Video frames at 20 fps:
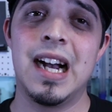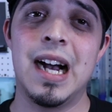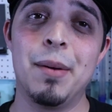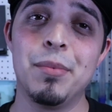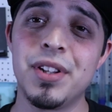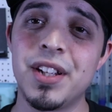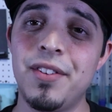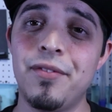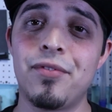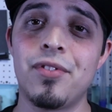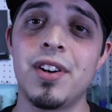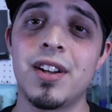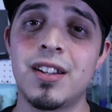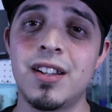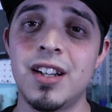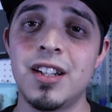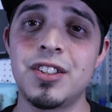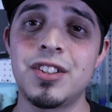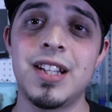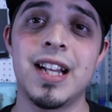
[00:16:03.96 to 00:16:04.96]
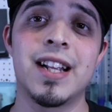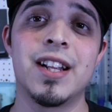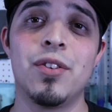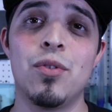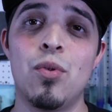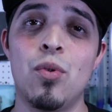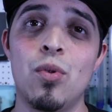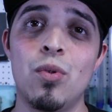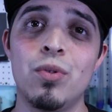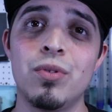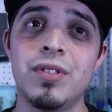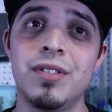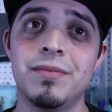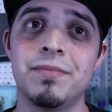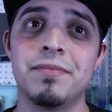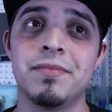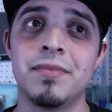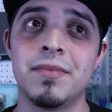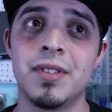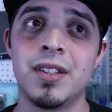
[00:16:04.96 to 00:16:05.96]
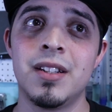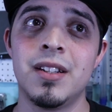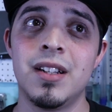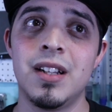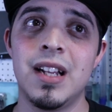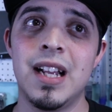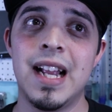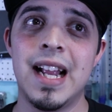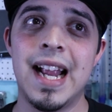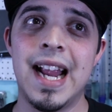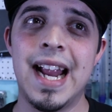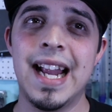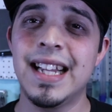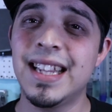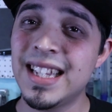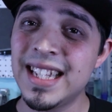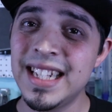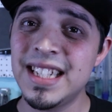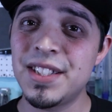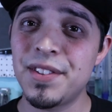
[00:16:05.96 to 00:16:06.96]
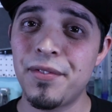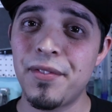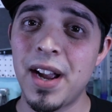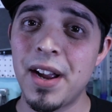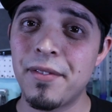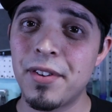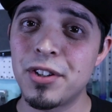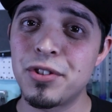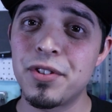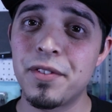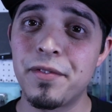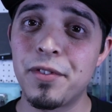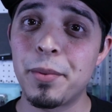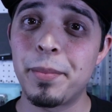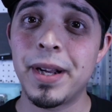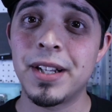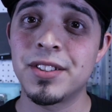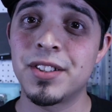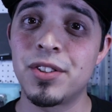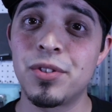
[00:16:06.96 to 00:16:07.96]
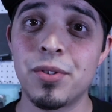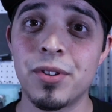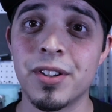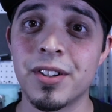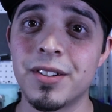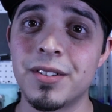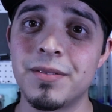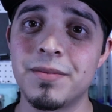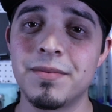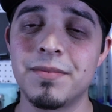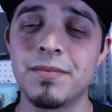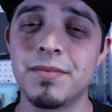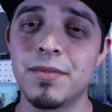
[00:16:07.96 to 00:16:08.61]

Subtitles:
I'm looking for a clutch that can hold at least 500 foot-pounds of torque.